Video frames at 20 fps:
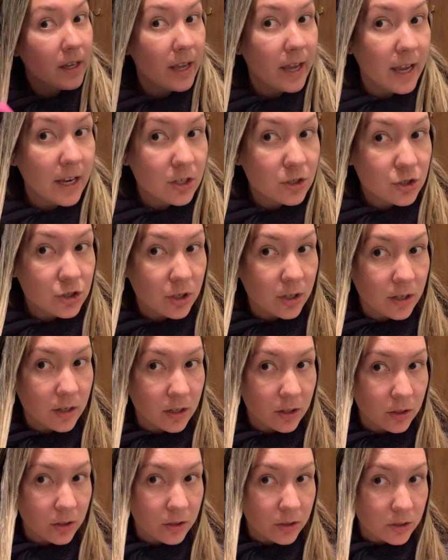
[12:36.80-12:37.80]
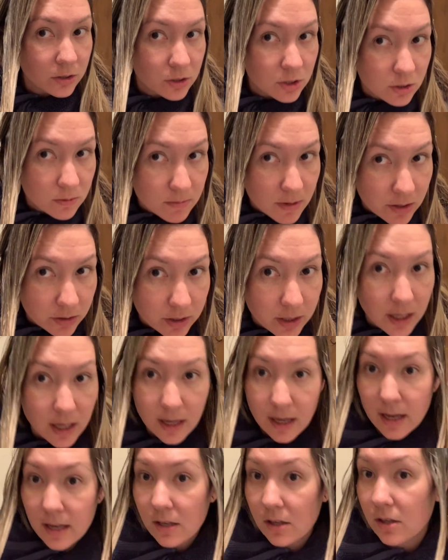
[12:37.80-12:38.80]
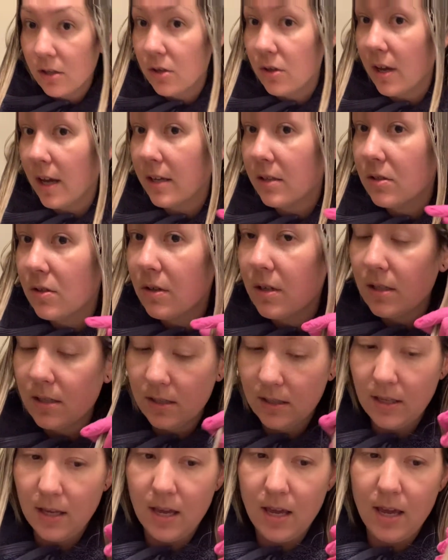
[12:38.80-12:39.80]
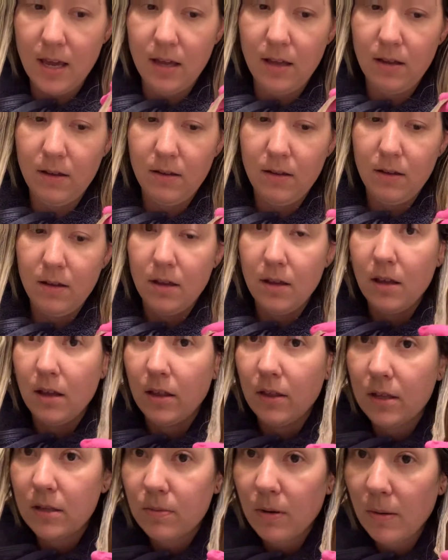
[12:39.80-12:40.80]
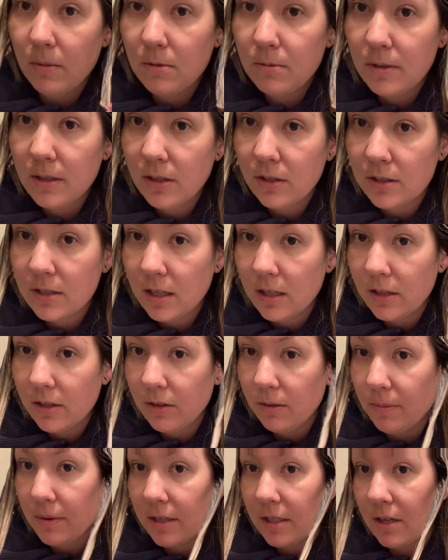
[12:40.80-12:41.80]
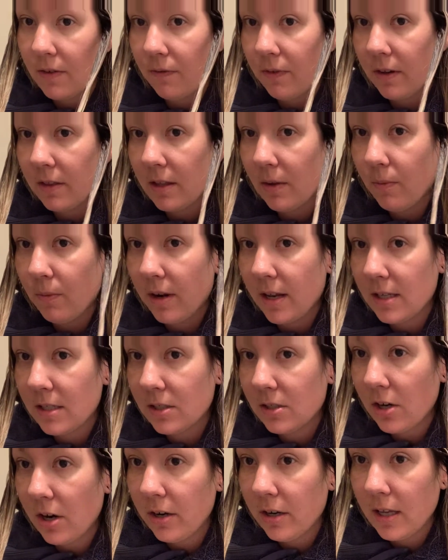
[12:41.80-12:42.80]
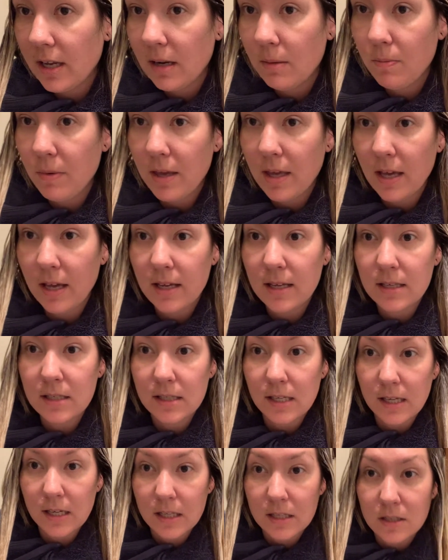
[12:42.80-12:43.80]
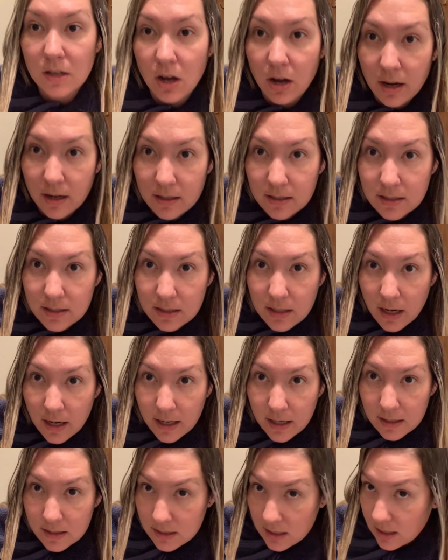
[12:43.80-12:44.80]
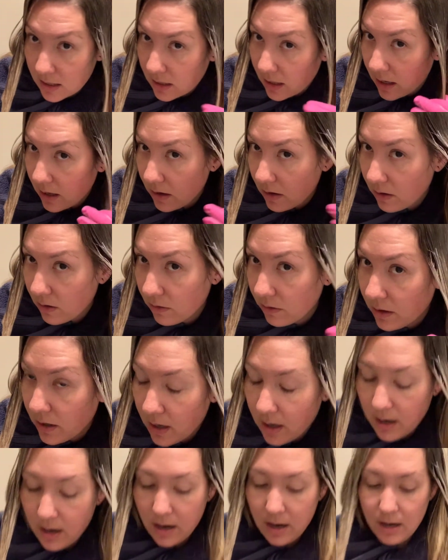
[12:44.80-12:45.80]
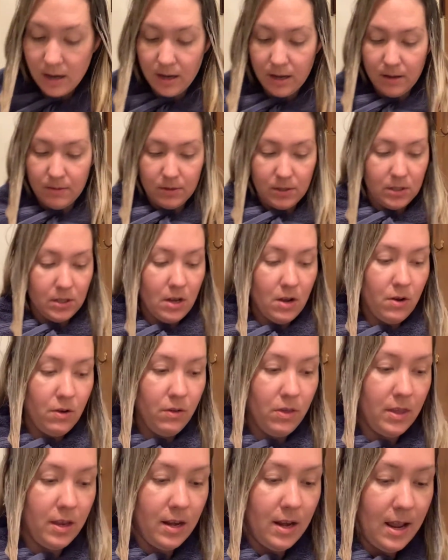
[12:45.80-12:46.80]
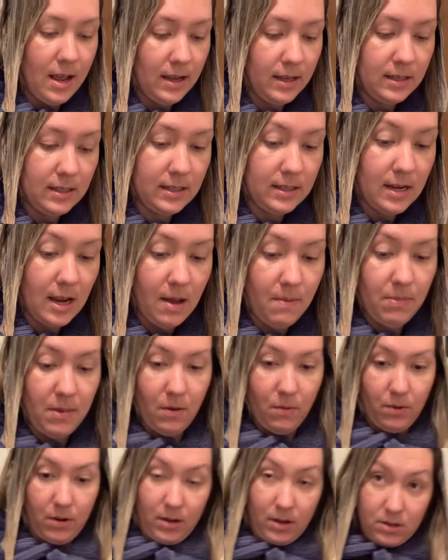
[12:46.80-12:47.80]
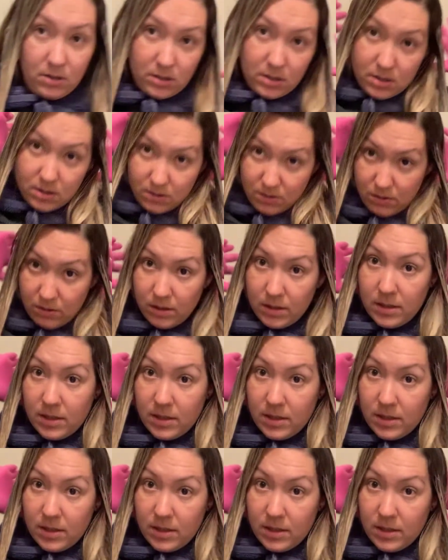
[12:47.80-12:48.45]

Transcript: it shouldn't look too milky. And as you can see, this probably looks a little bit different than when I started because it is oxidizing now. So the next step that we're gonna do